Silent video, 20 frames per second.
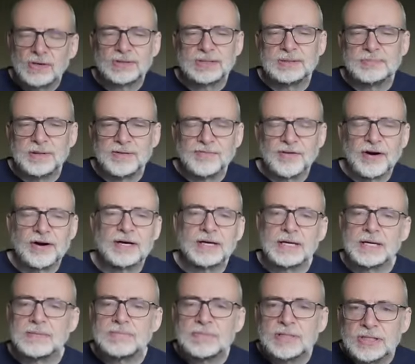got to be
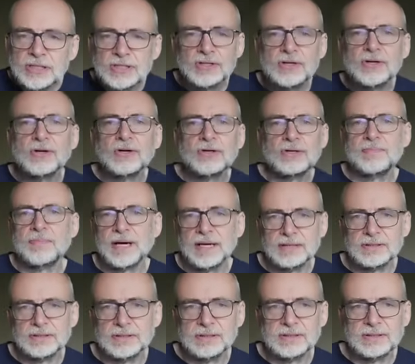very mature
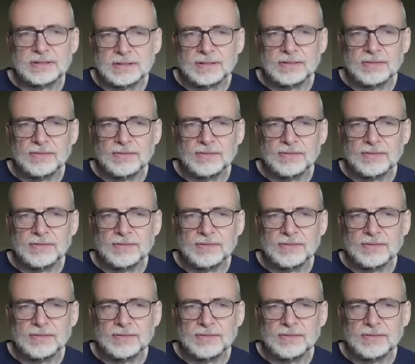about it.